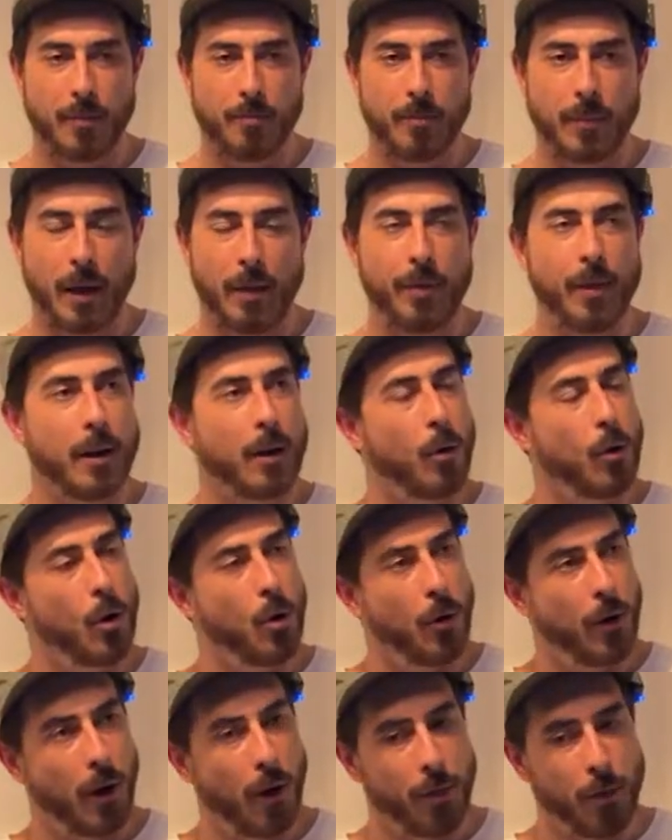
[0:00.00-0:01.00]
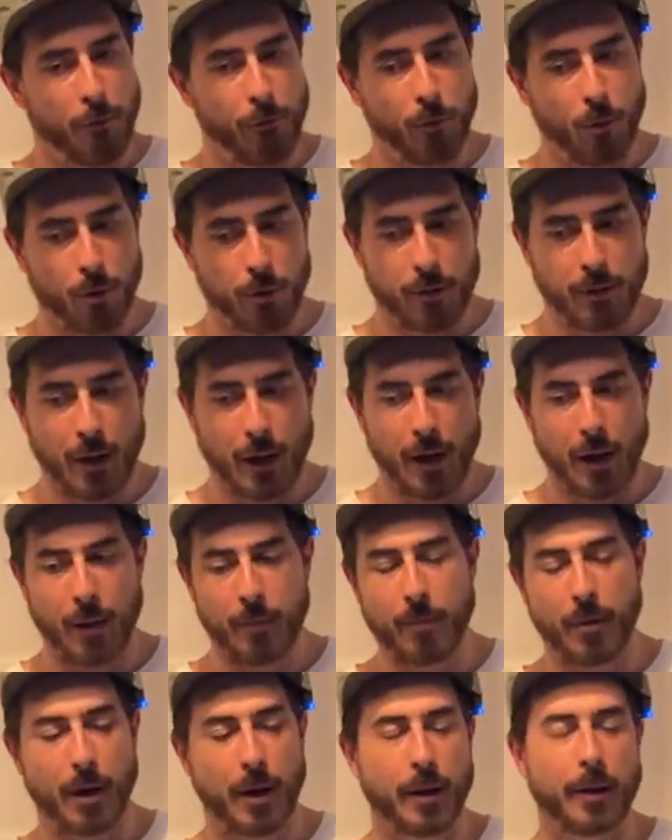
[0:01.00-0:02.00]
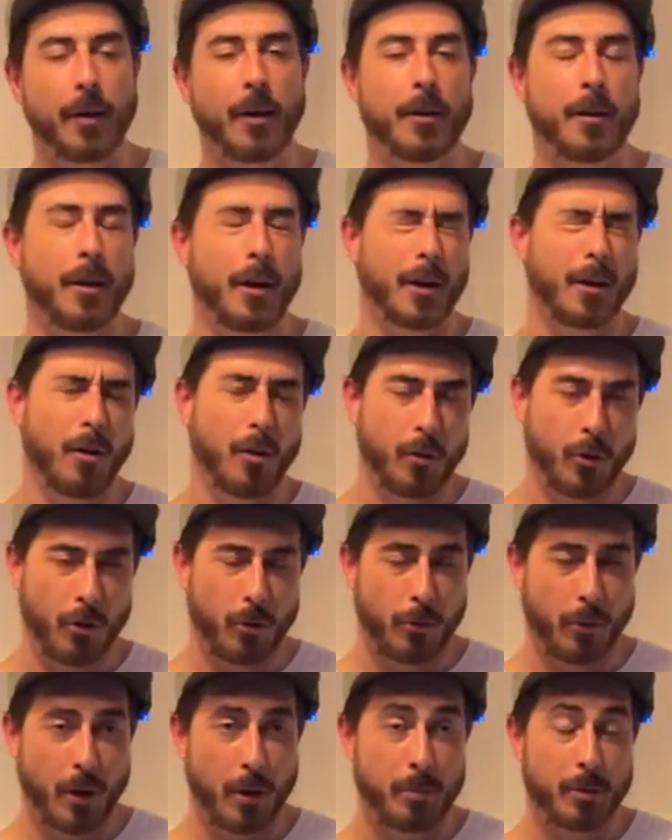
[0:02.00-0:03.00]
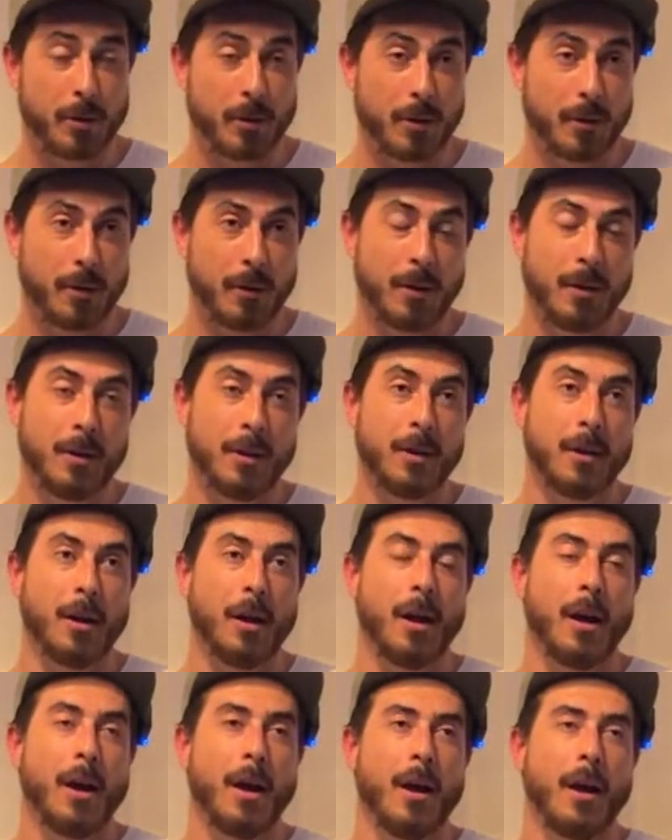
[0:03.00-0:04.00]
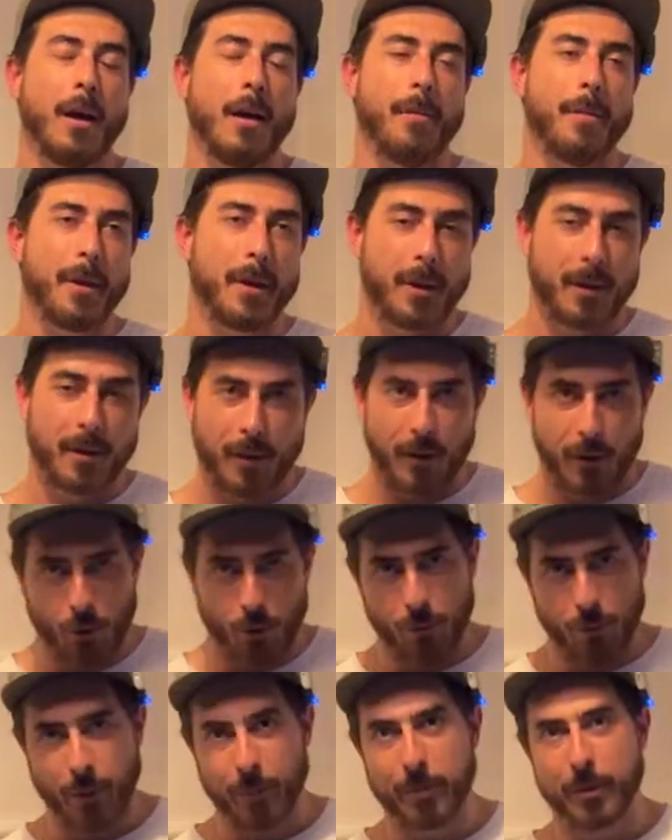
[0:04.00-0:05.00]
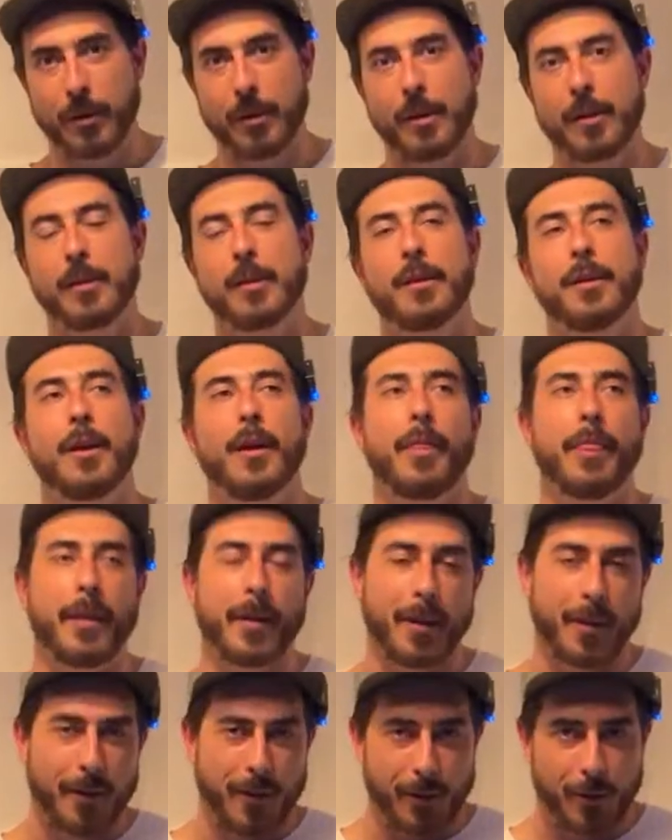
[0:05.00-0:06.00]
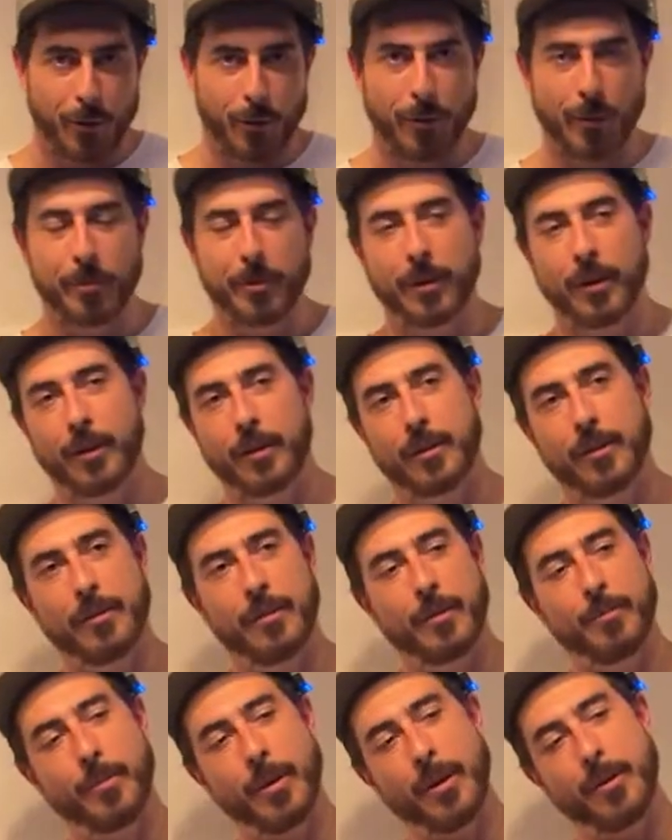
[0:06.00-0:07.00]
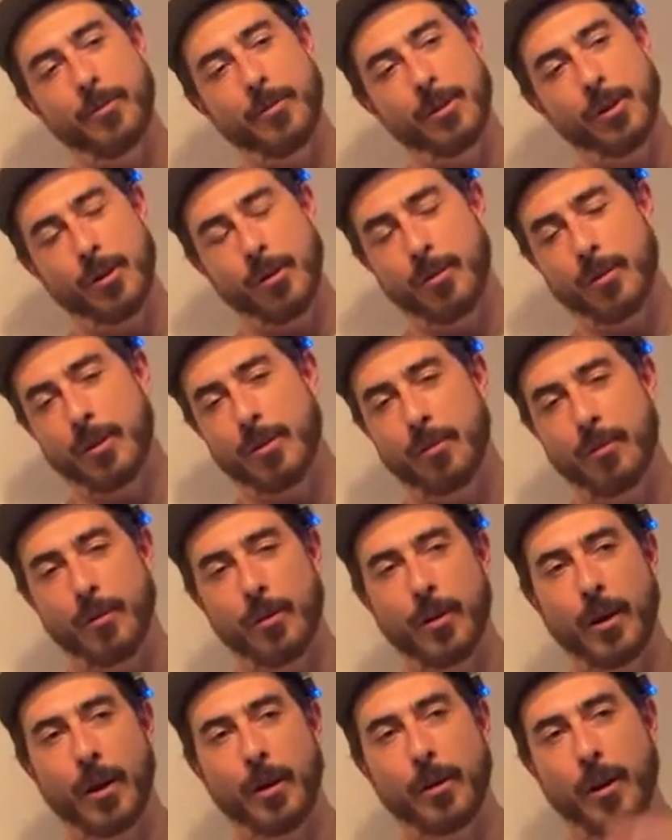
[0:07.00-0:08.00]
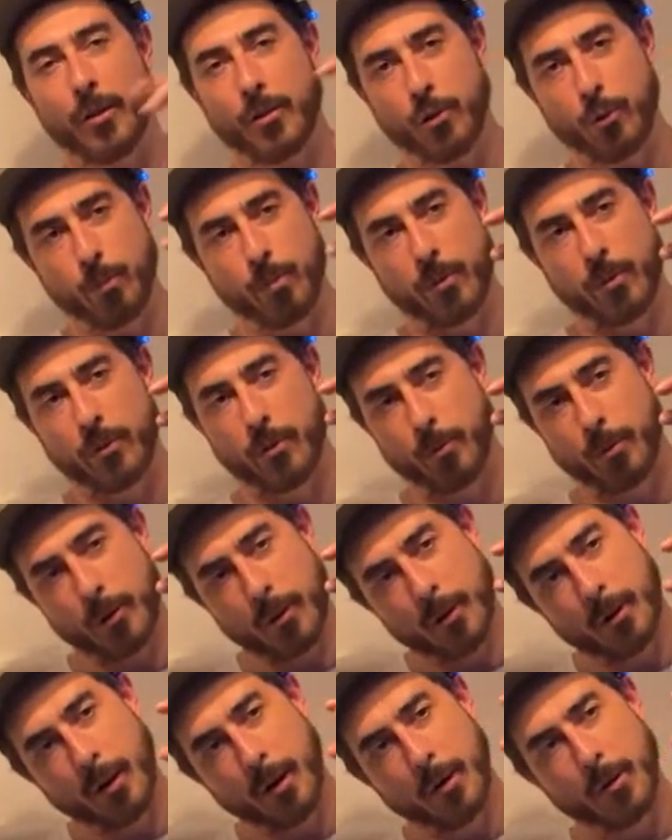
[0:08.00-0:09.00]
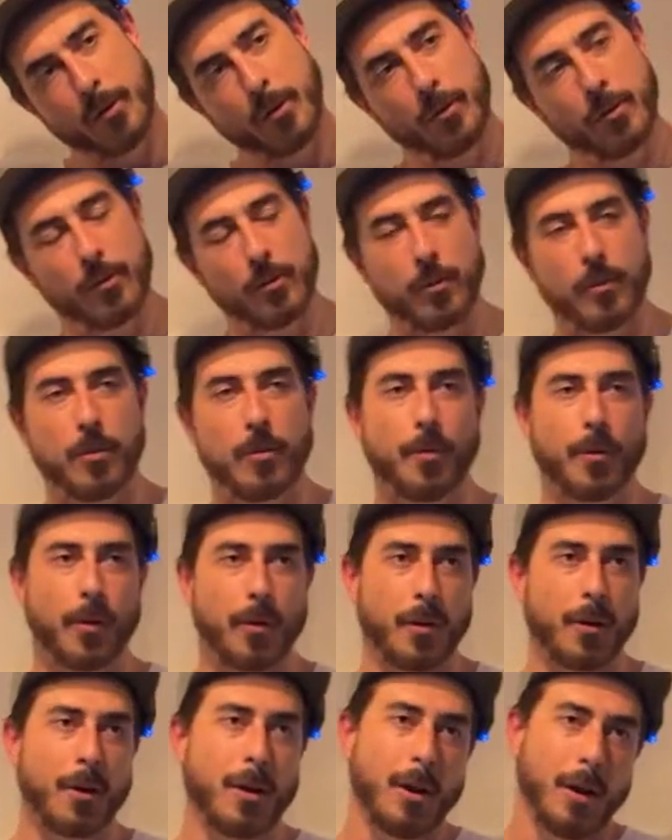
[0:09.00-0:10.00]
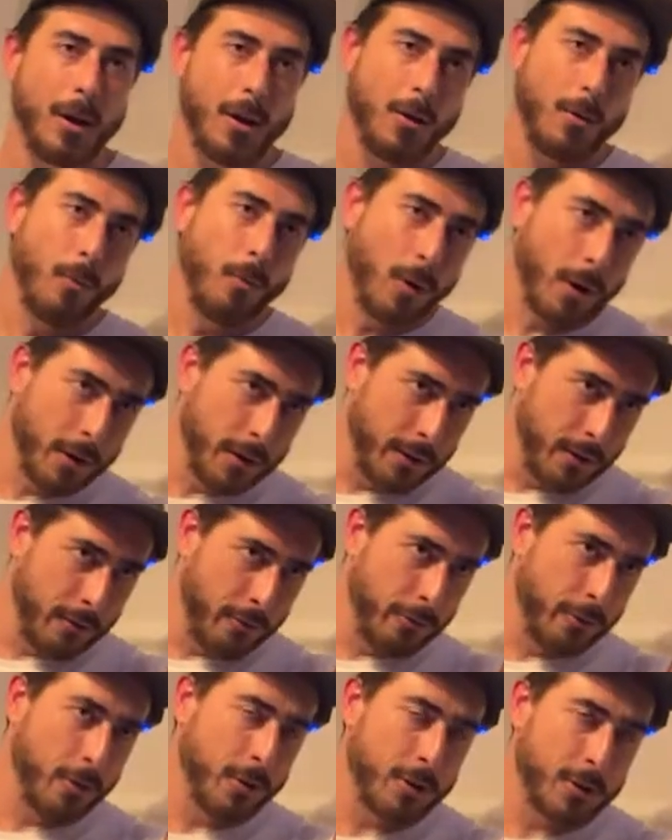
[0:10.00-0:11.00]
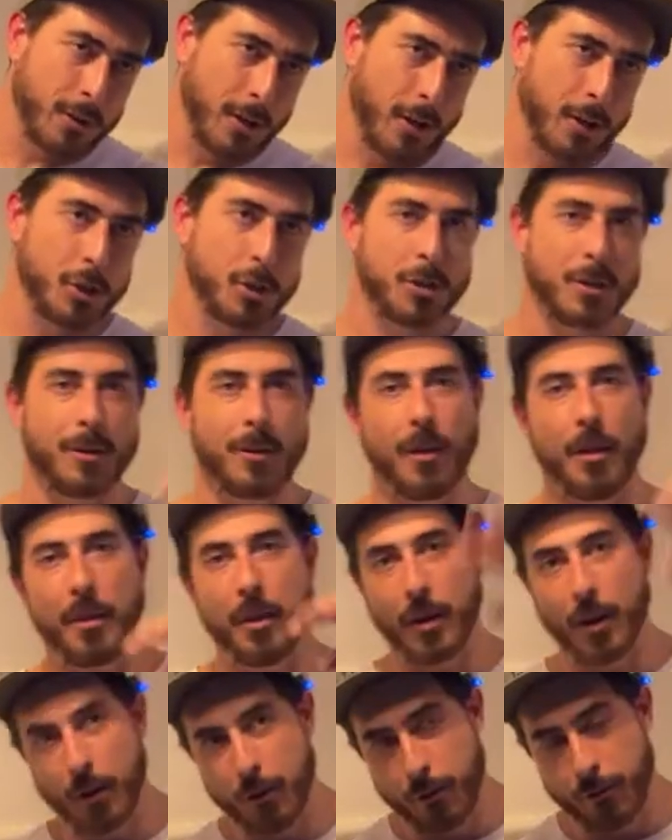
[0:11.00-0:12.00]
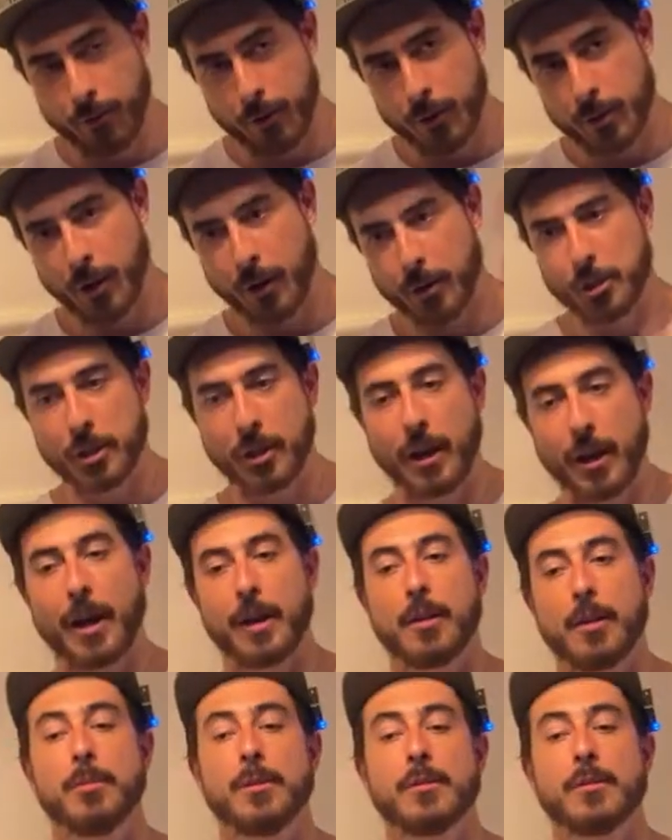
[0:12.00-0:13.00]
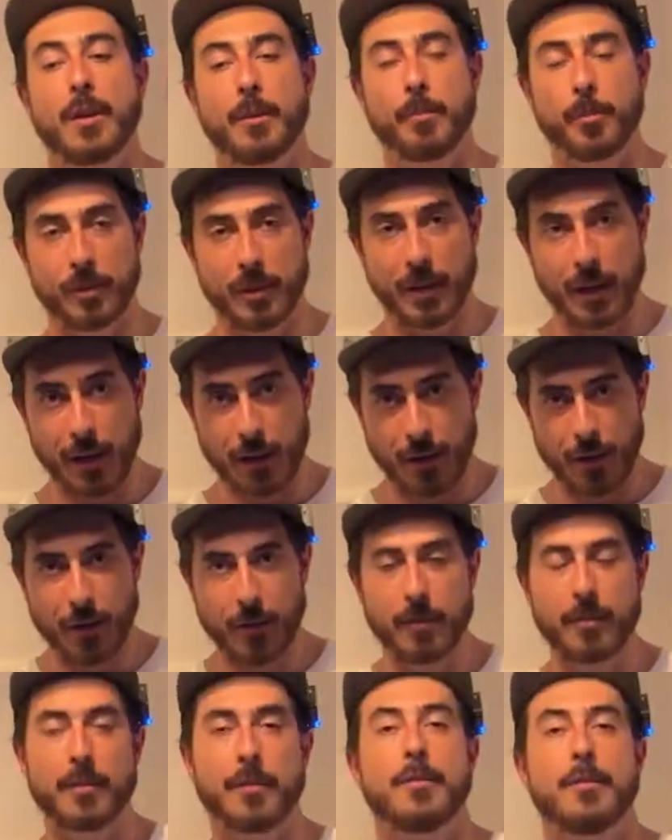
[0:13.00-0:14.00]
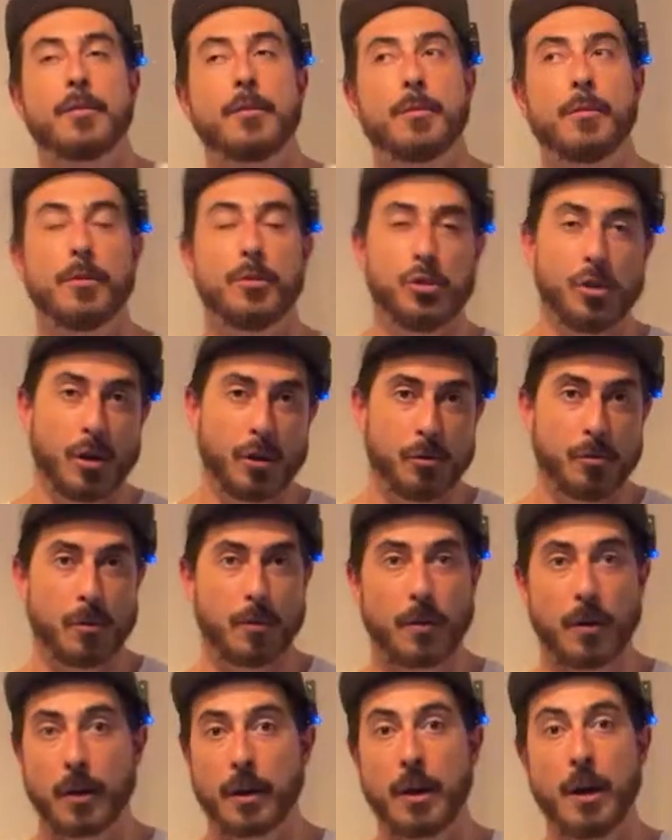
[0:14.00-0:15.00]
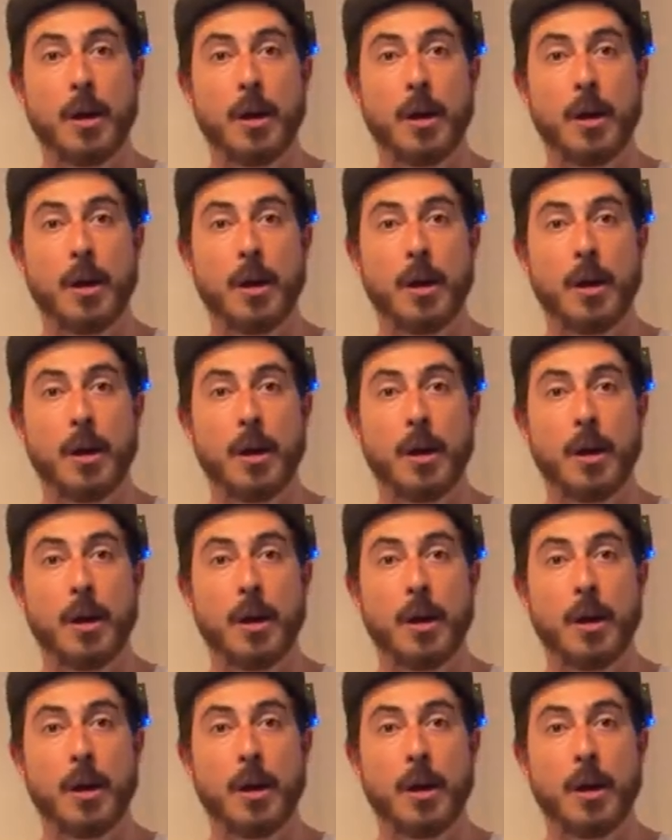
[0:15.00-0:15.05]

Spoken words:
and then oh no, on the fourth time I got no repped, and then I got no repped again, and then I got no repped again because my either I got super close or one foot touched and then the other foot touched and it had to be simultaneous, and so the judge was like,